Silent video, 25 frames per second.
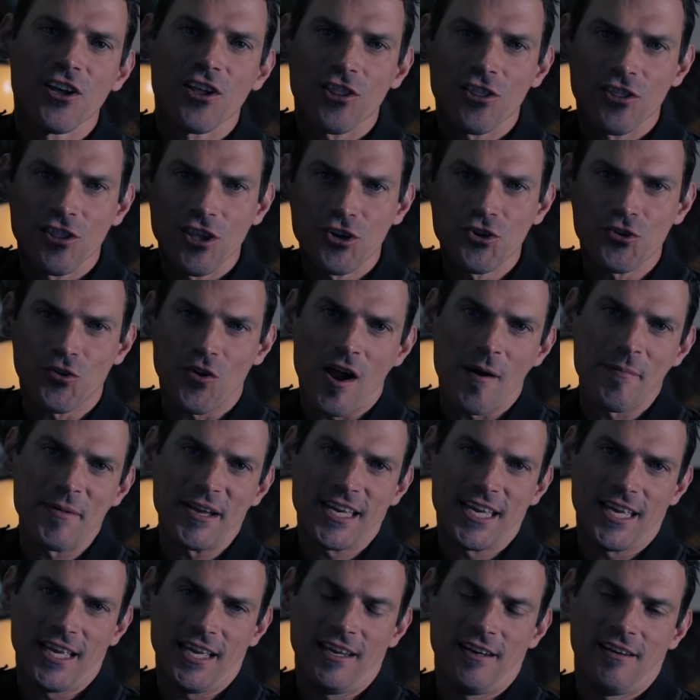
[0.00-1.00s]
the trauma
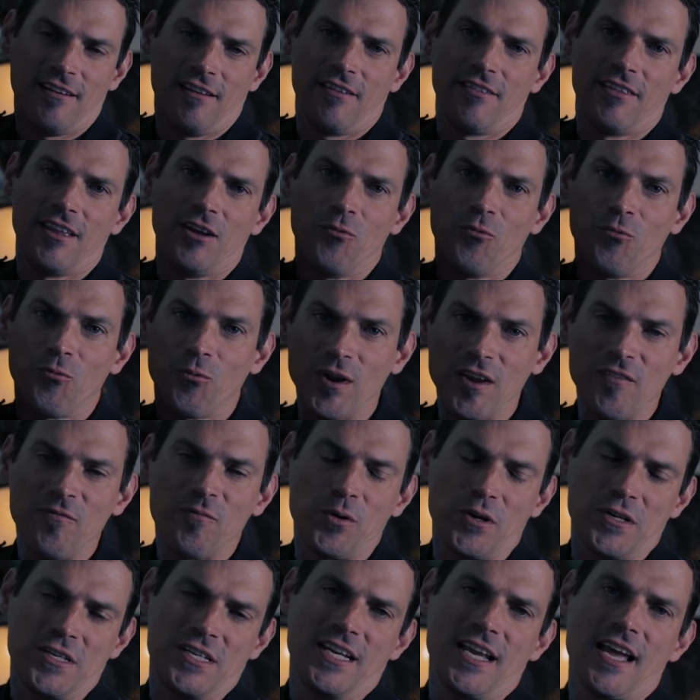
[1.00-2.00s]
kit that we
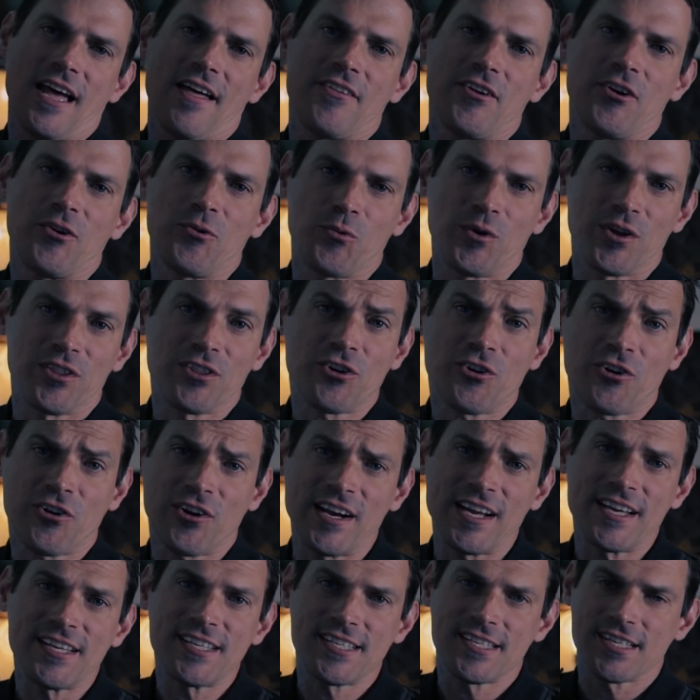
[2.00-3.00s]
put together with
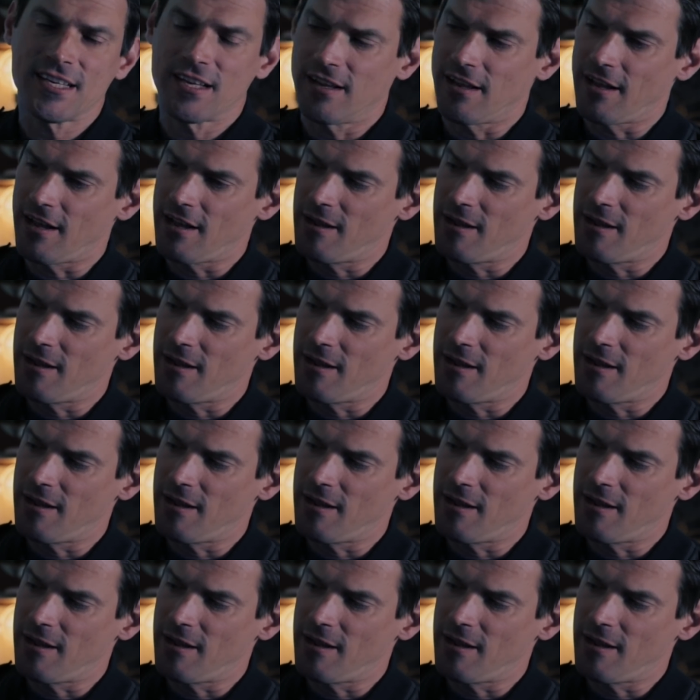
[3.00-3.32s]
Chris.